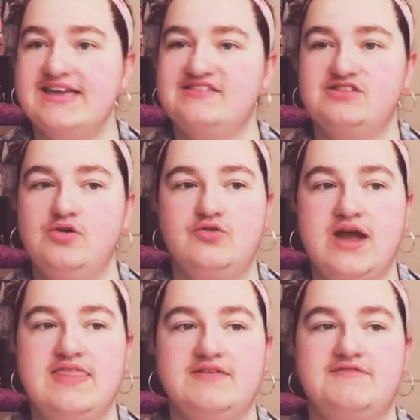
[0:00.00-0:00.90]
He's so
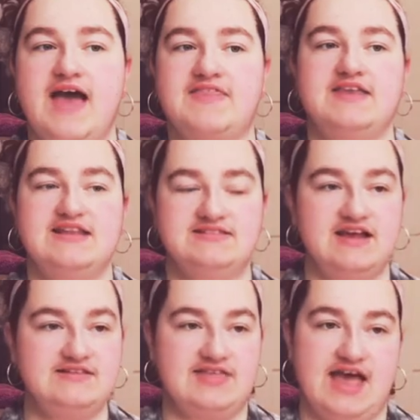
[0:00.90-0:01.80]
great in the fact that he
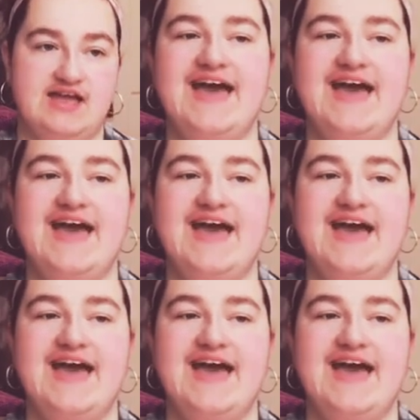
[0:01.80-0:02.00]
does that.